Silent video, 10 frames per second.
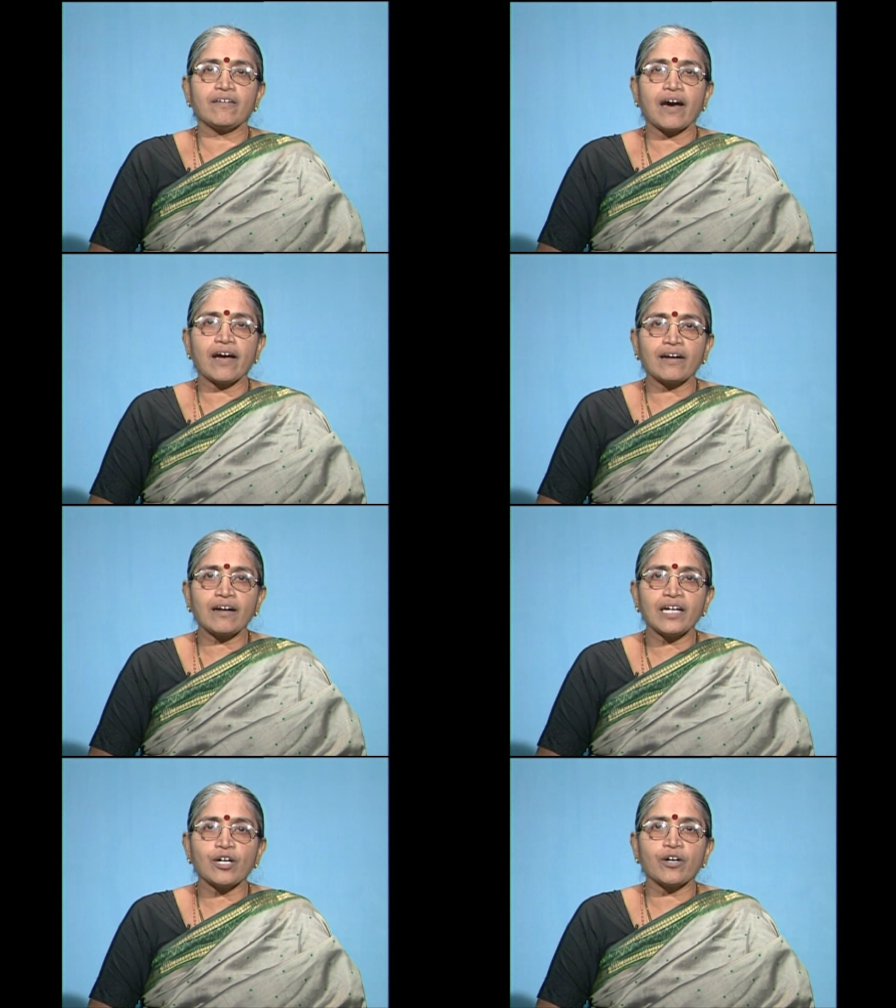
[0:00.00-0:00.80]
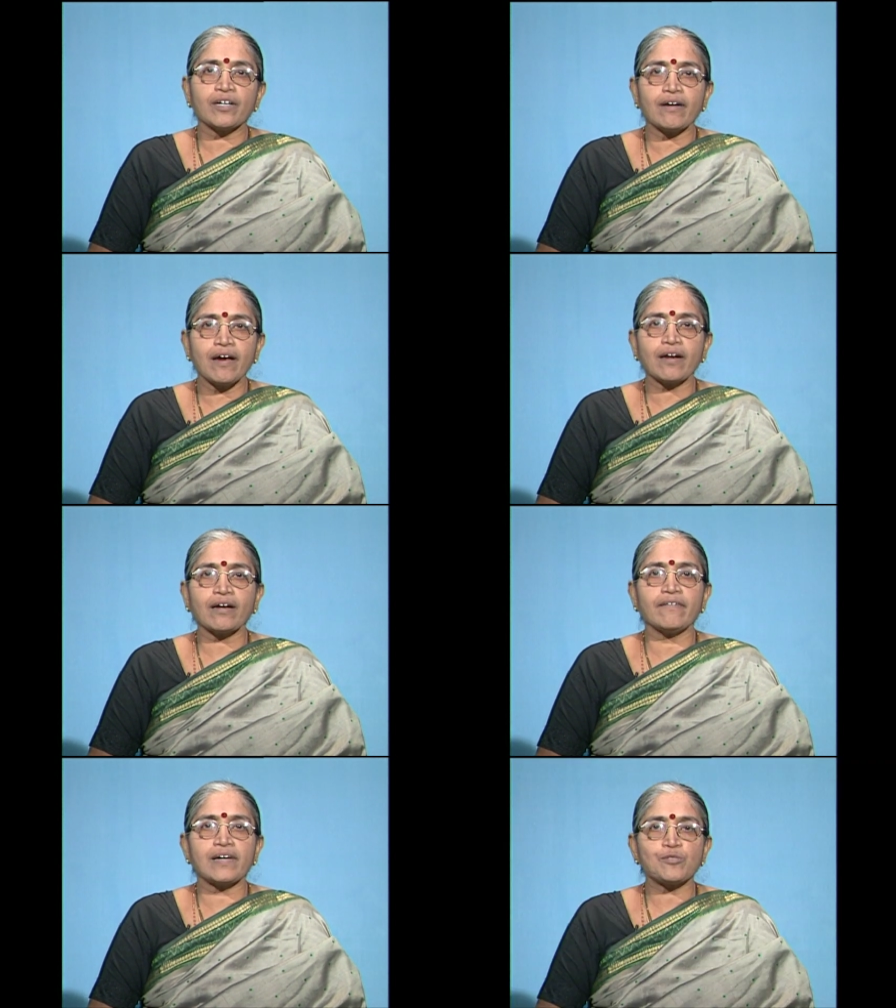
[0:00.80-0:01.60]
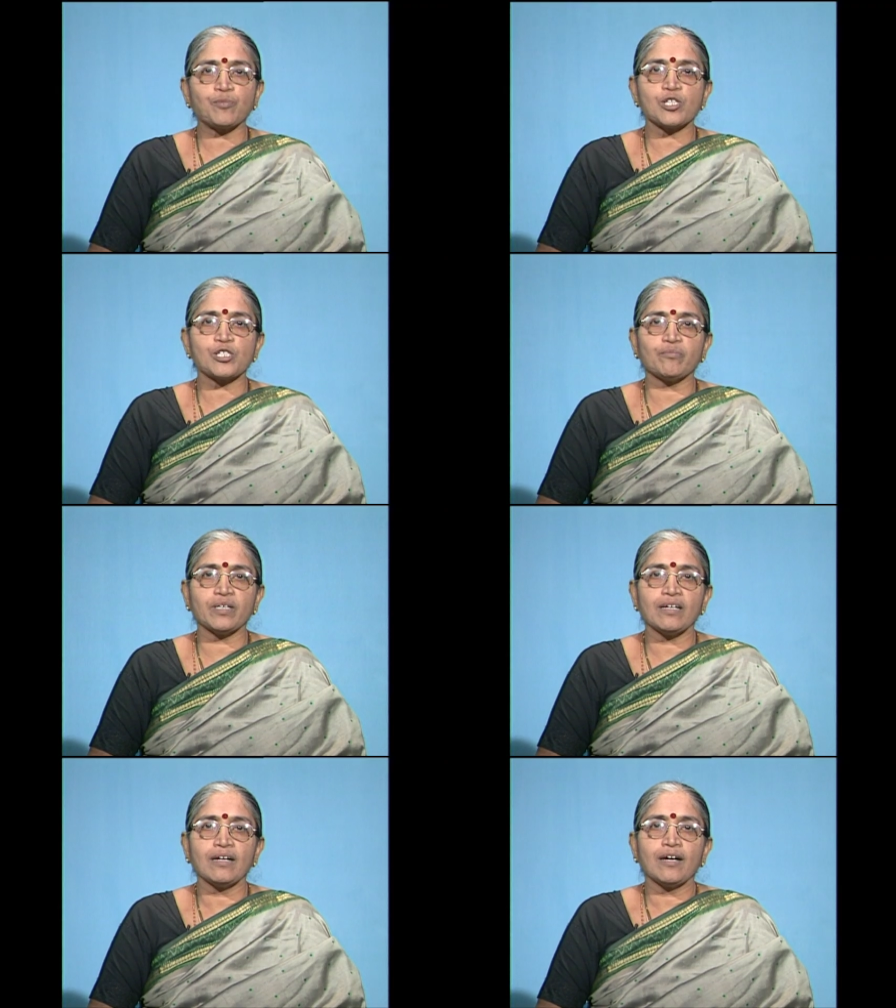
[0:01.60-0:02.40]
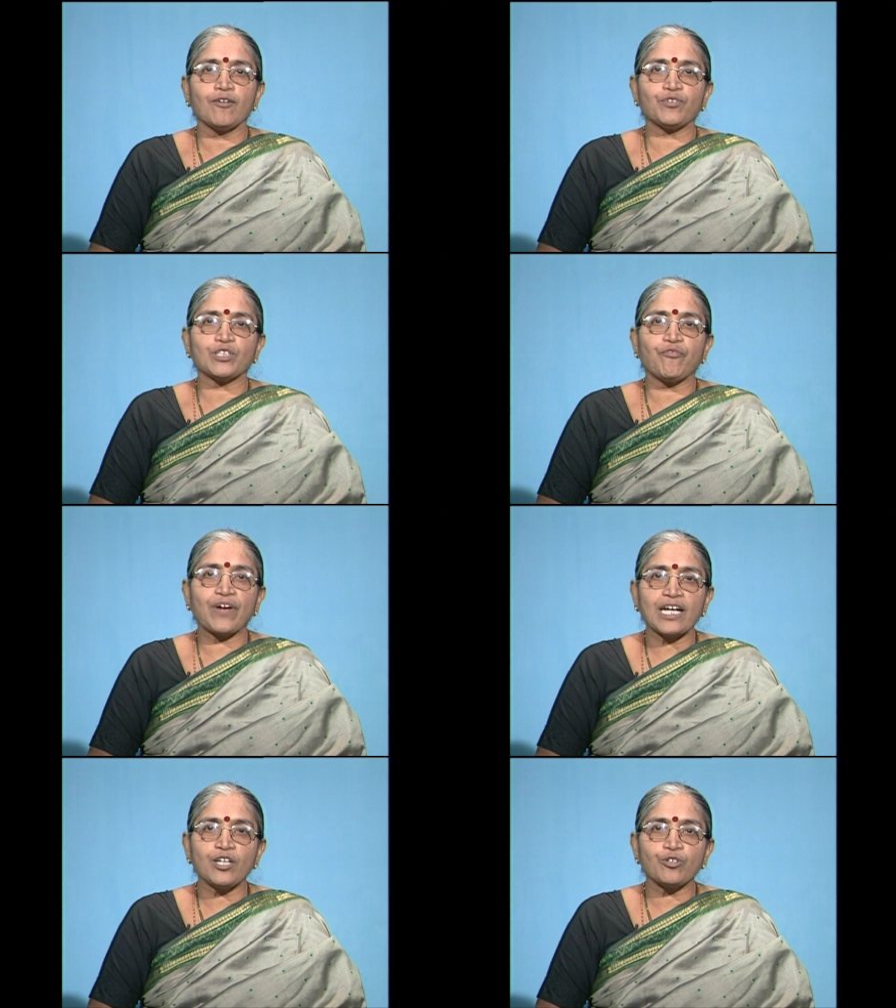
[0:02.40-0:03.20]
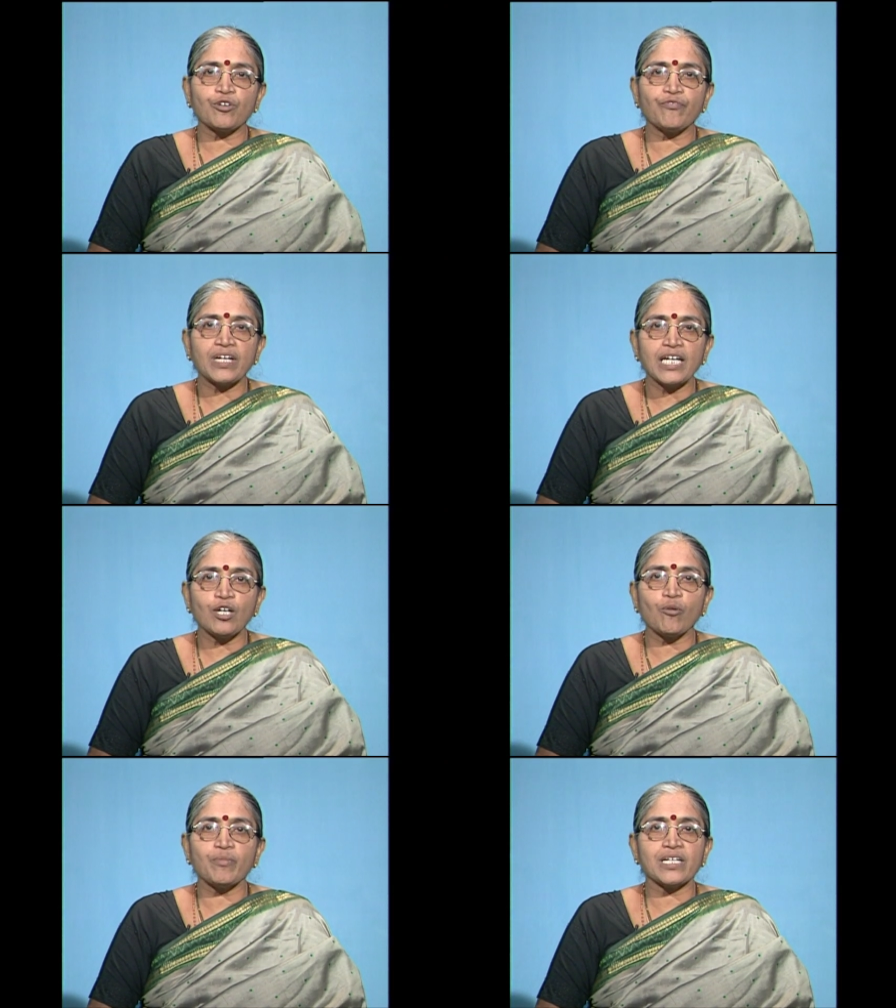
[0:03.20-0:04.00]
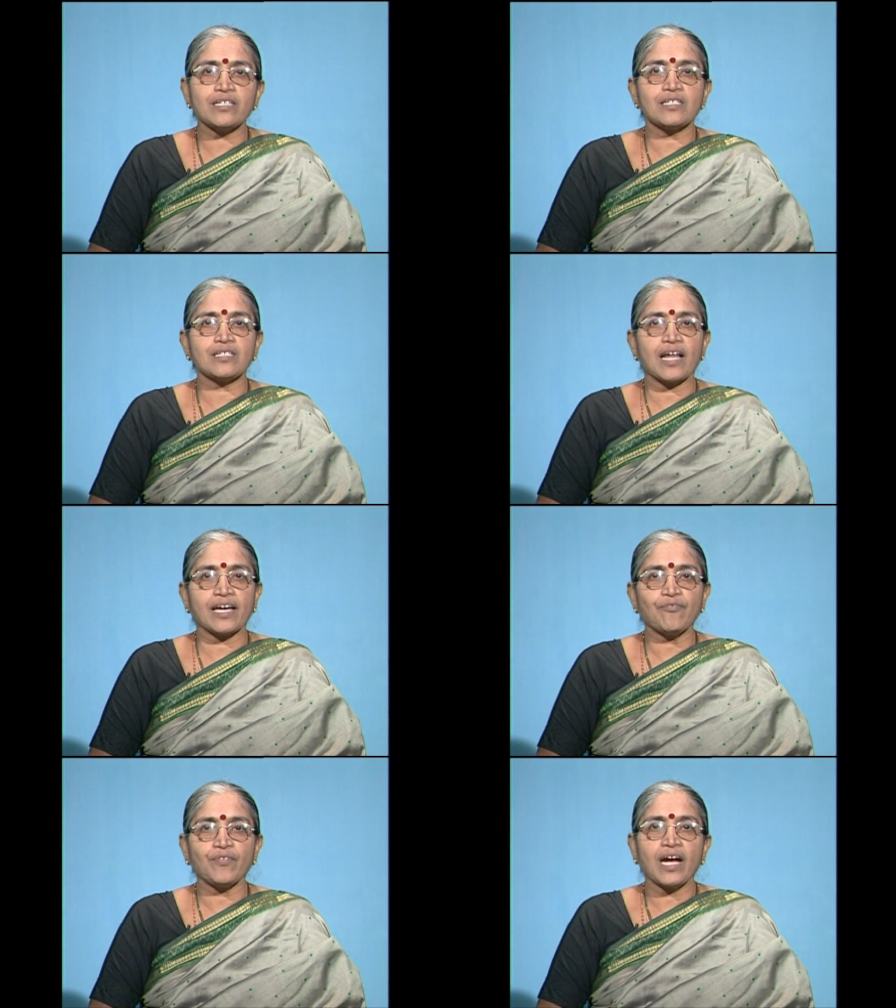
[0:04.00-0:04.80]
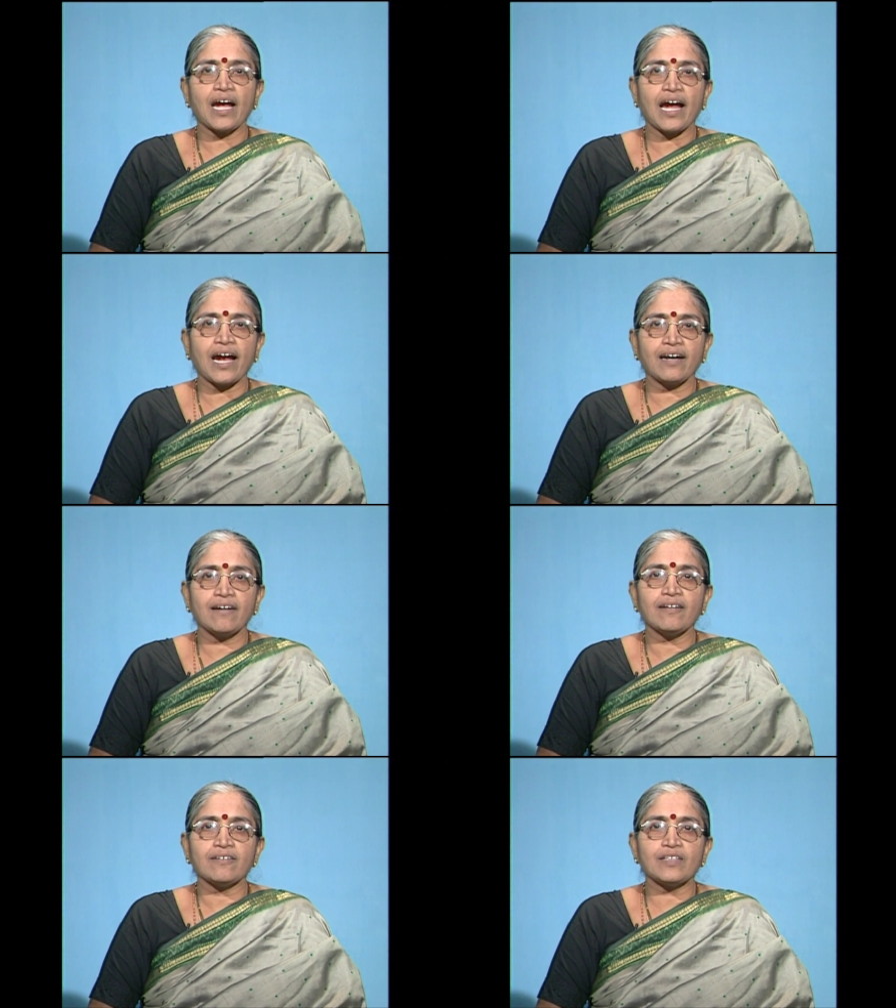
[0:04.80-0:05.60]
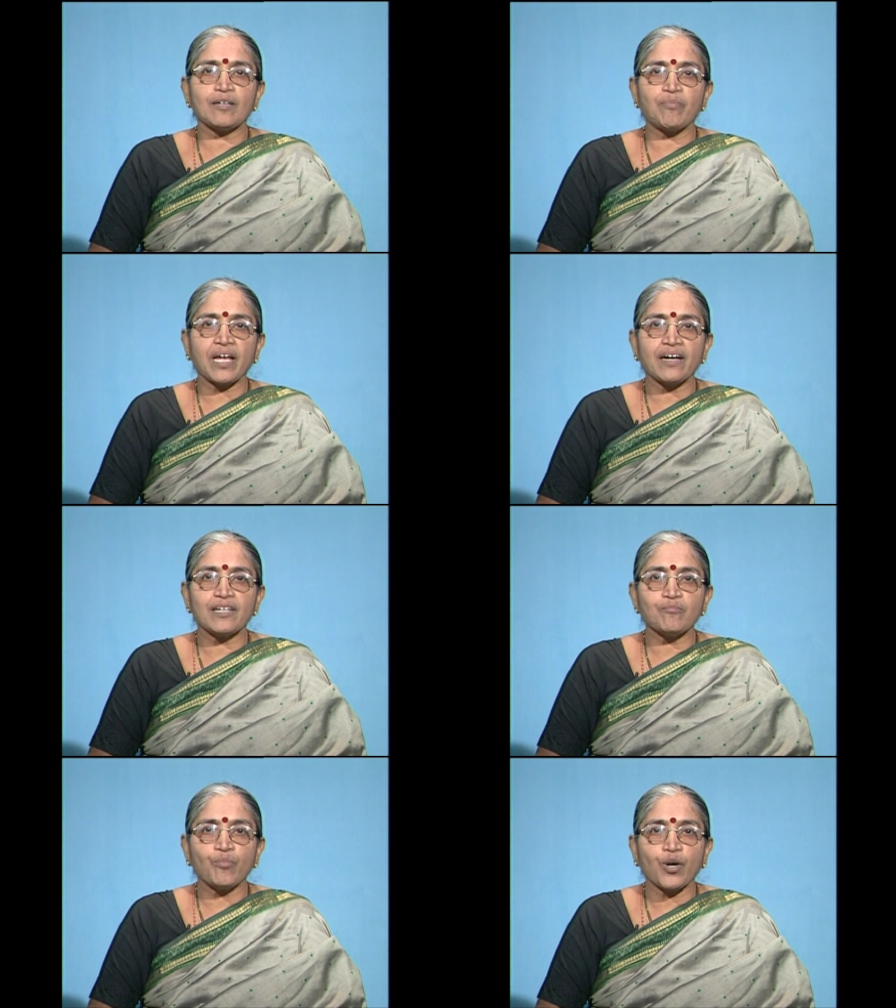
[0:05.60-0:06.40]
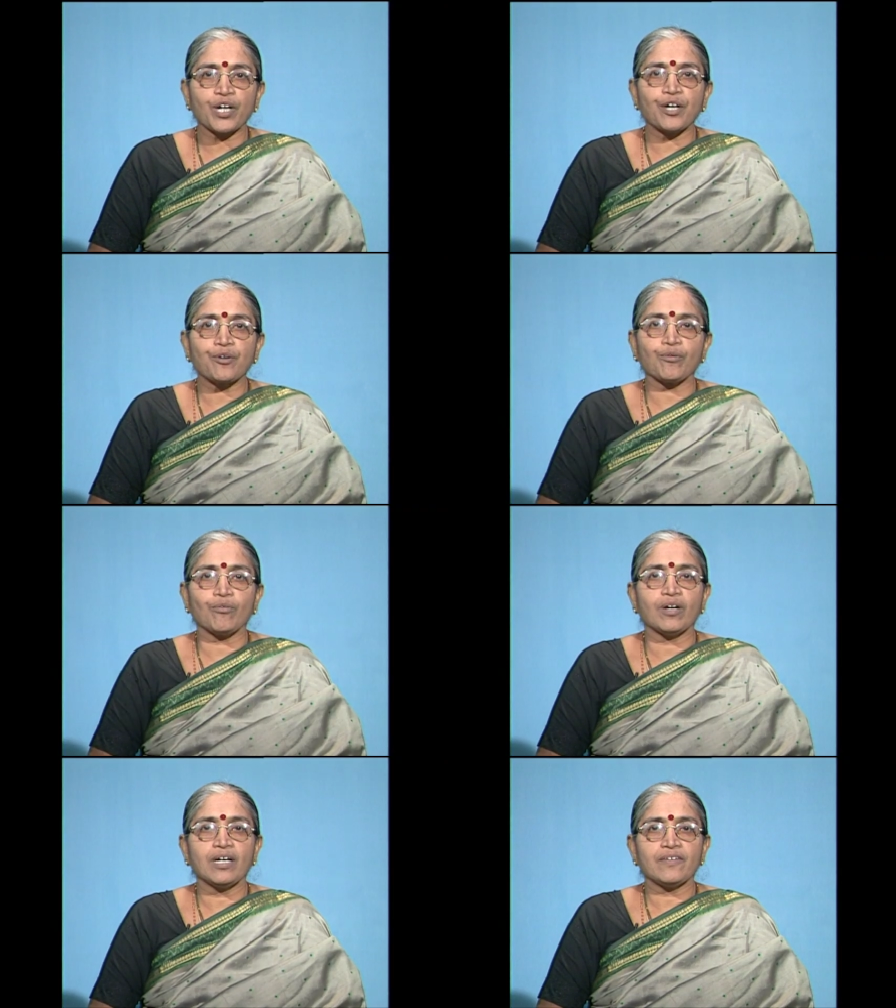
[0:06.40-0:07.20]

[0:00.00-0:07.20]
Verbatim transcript: directly or indirectly responsible for the failure of Willy Loman in his life and they play an important role.